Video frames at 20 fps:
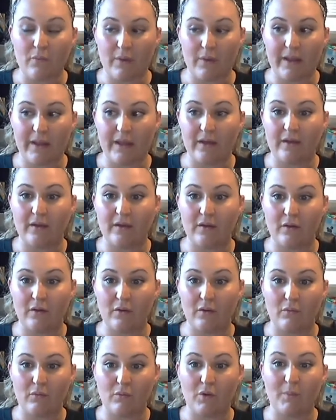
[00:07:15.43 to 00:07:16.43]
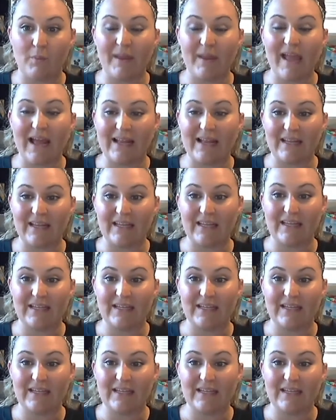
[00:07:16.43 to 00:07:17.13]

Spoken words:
point where we had